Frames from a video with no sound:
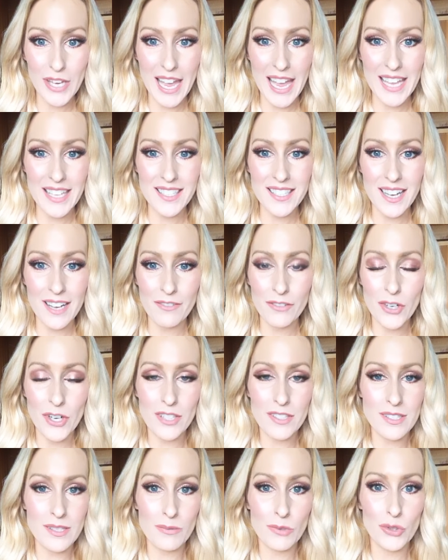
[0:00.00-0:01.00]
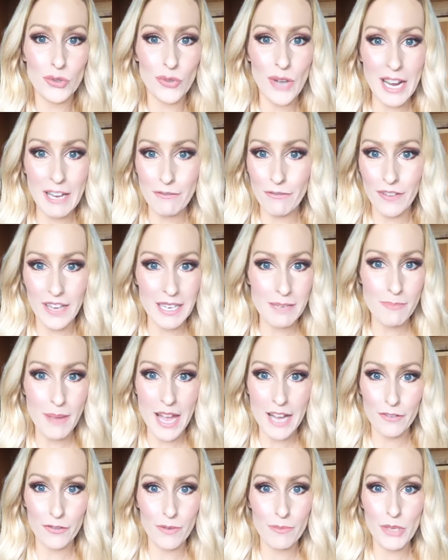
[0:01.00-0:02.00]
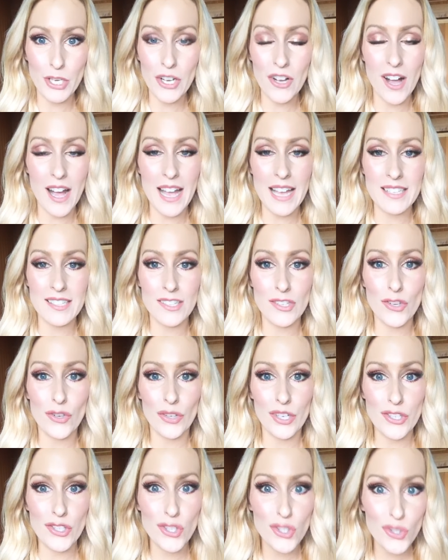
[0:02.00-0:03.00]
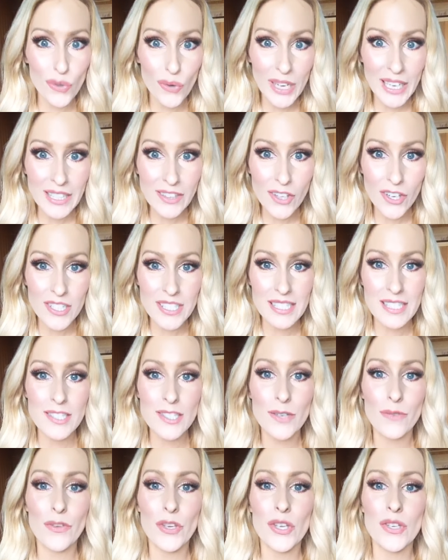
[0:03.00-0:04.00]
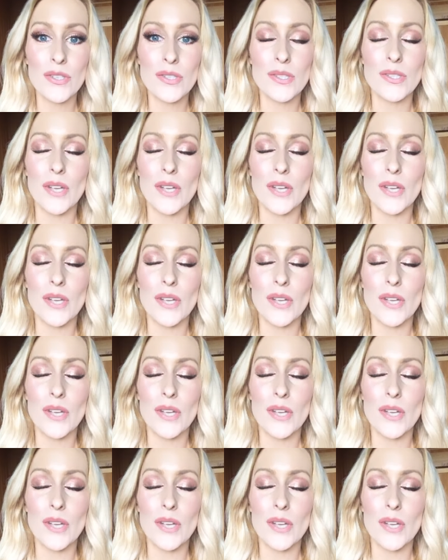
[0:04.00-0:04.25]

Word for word: and I've gotten some great feedback from you guys, and you're enjoying those interviews.